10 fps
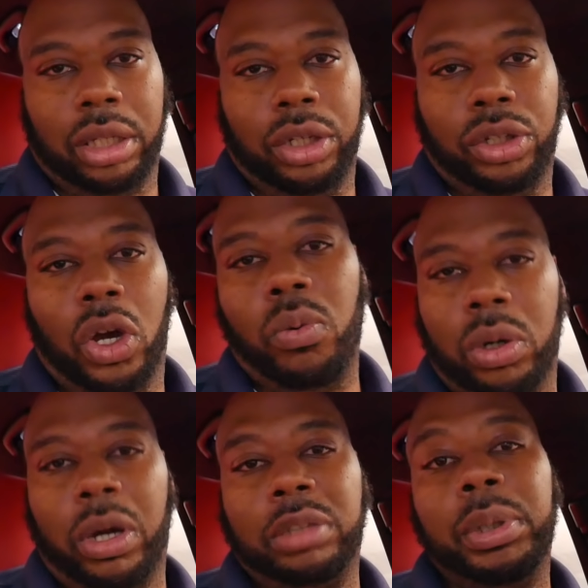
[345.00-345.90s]
You don't want
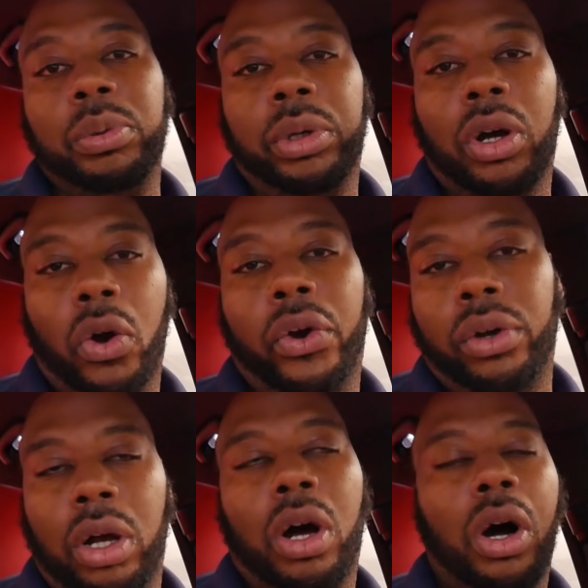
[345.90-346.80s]
to watch people with
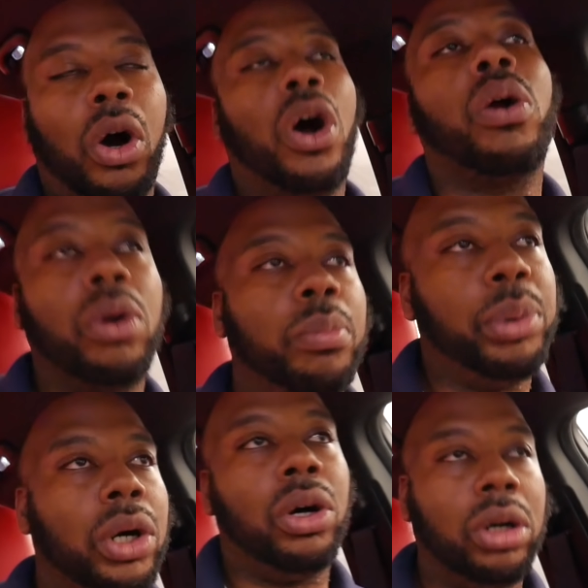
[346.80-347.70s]
hor-
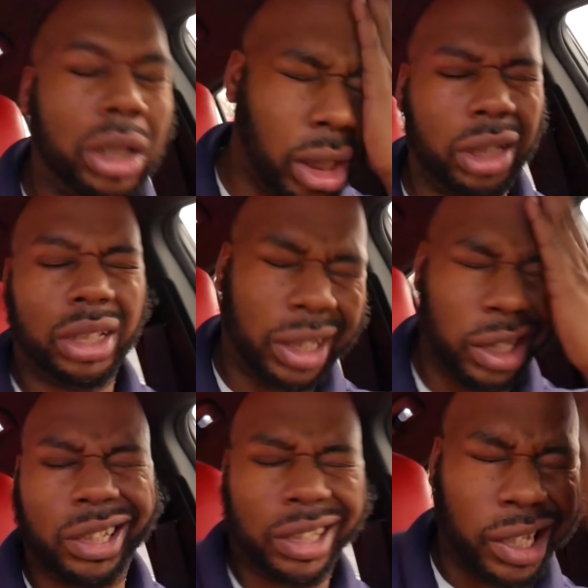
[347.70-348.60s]
horrible
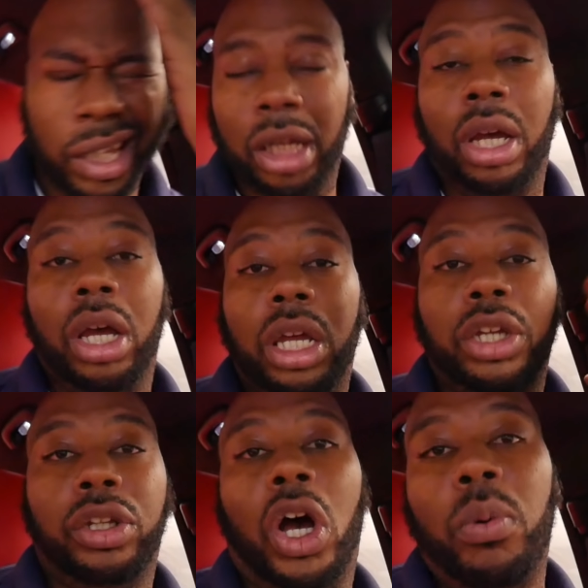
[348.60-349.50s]

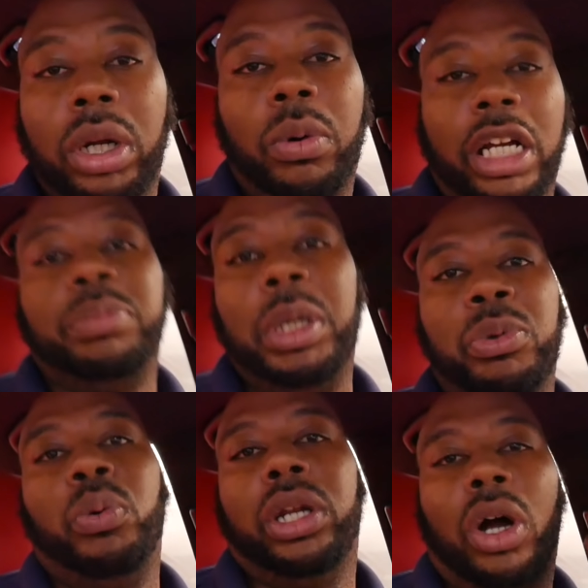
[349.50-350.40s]
you don't want to watch
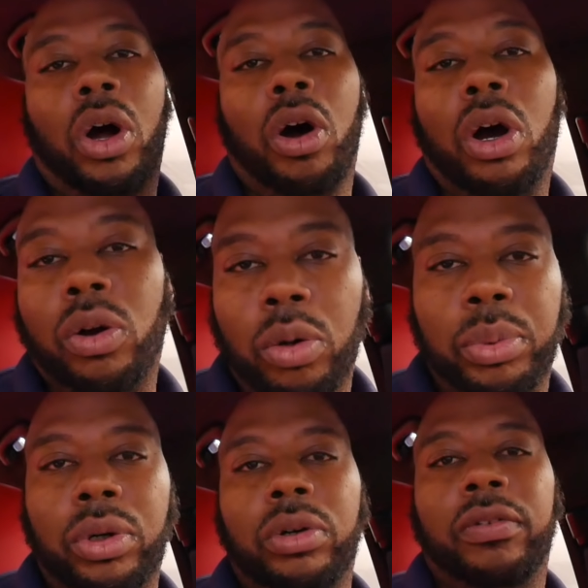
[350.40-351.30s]
people with
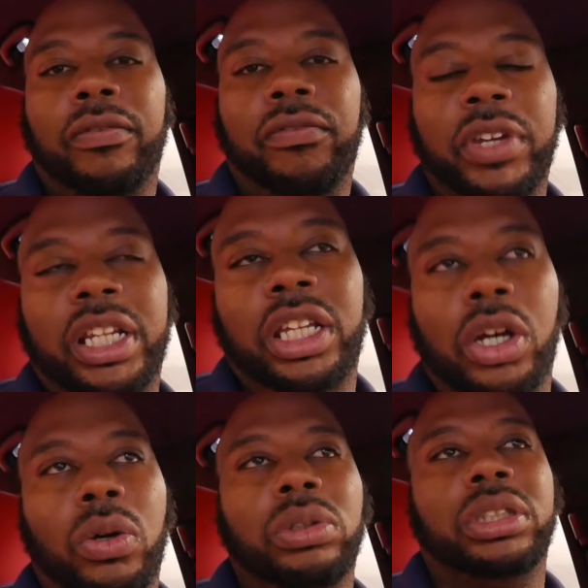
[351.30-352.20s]
horrible
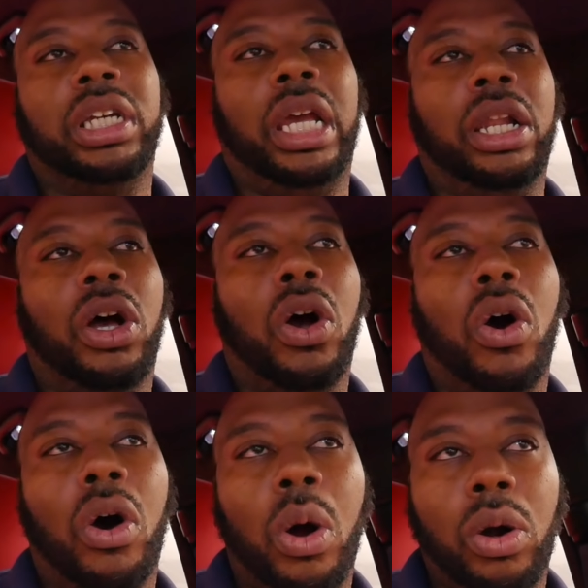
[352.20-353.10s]
videos and
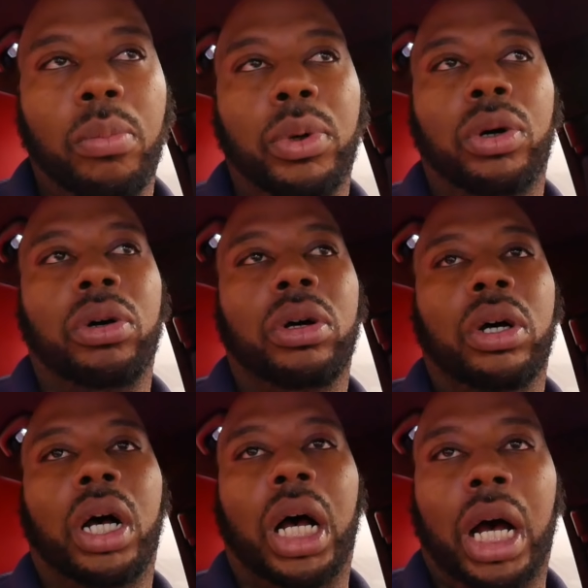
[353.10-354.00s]
horrible
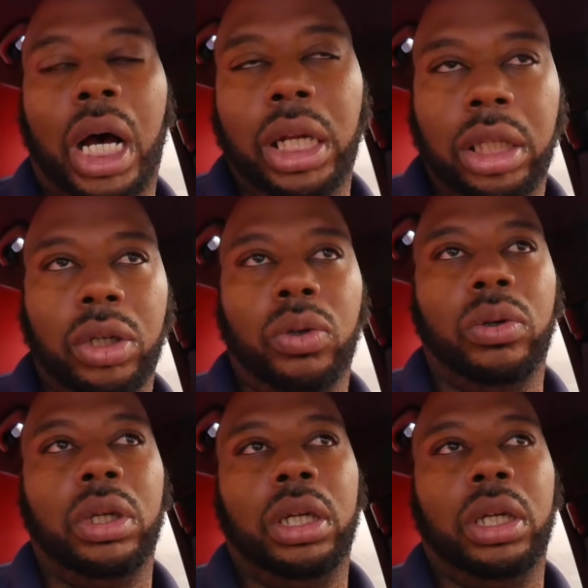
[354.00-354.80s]
audio.